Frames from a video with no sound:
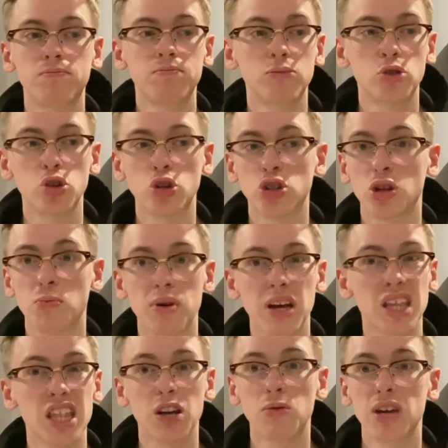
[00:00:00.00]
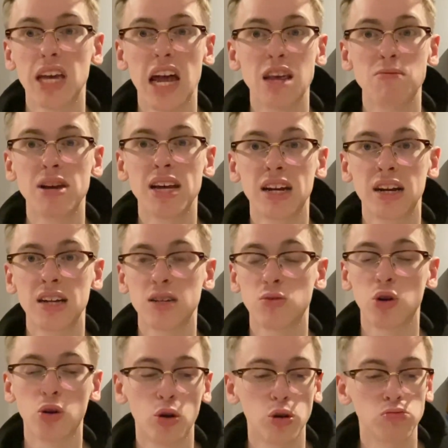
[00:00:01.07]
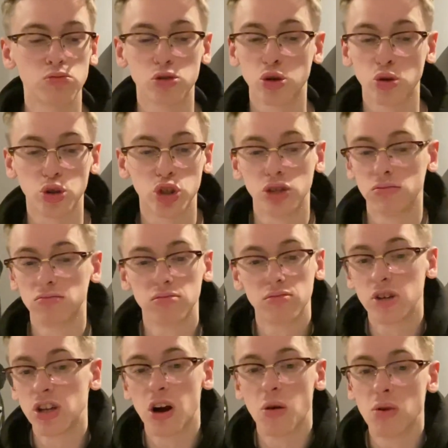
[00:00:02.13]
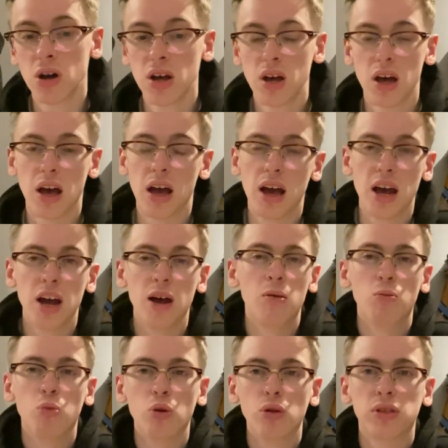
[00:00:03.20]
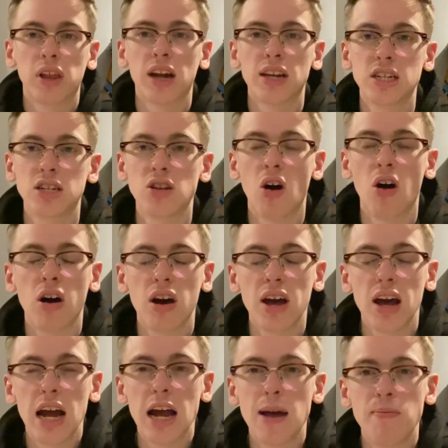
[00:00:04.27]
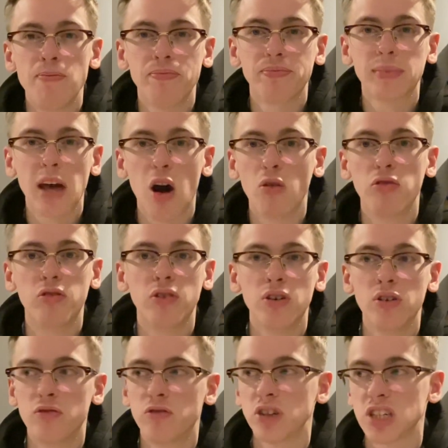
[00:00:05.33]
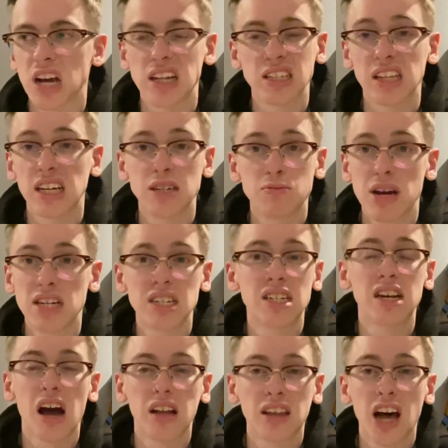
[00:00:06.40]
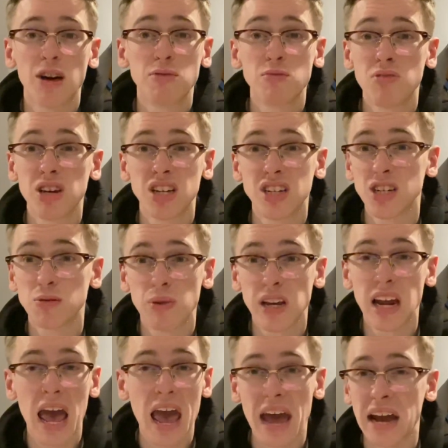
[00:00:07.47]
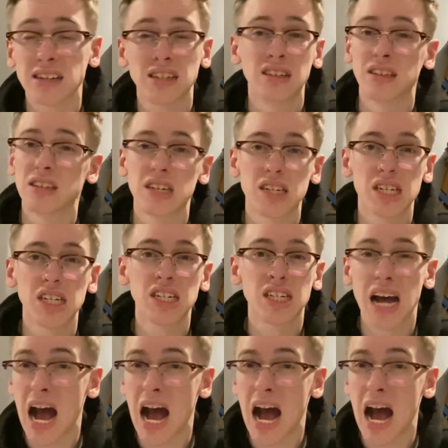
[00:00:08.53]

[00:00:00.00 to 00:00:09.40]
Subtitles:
just the big thing with Yerry Mina is we're all touching, wood that he's not out for Saturday's Merseyside derby, because he's been excellent this season,